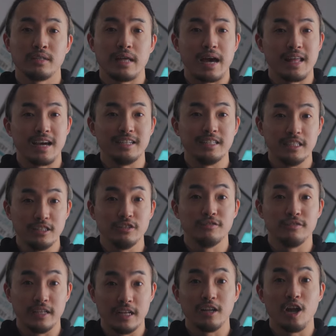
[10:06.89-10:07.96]
that I need to
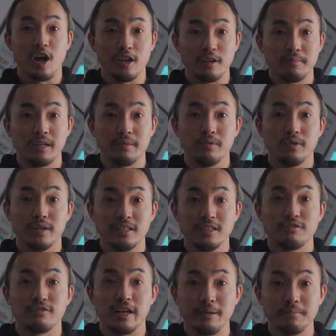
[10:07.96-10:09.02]
fit a lot of people in the
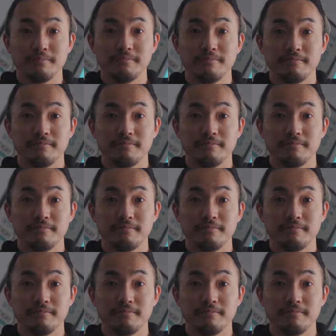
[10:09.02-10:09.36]
frame.